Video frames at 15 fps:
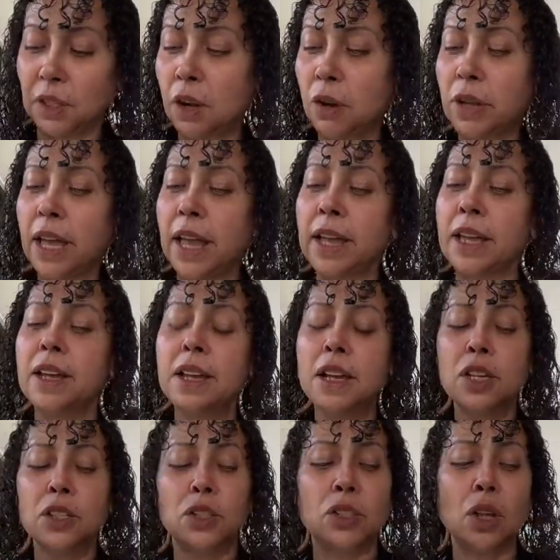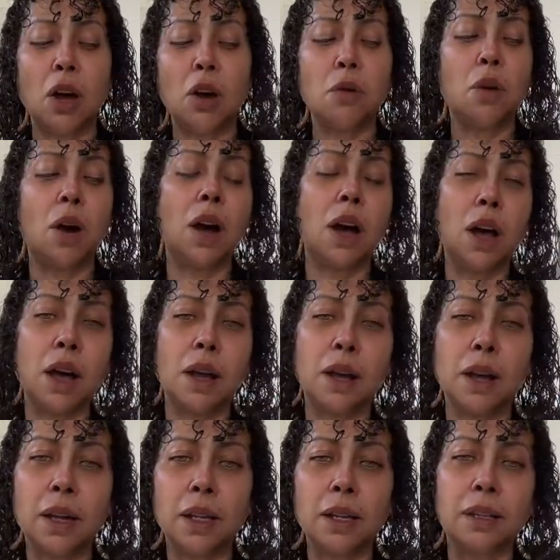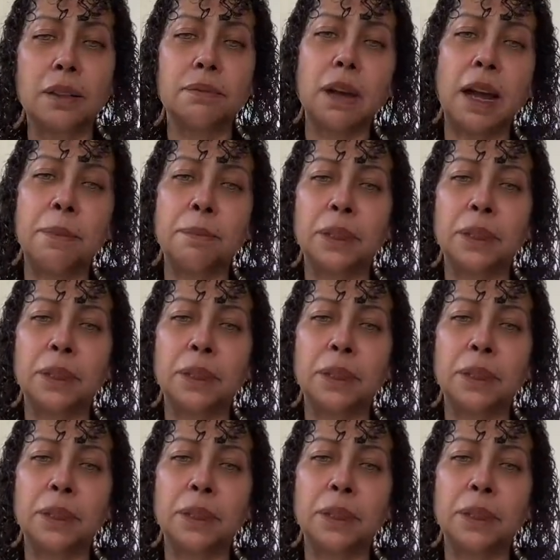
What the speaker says: Okay, so I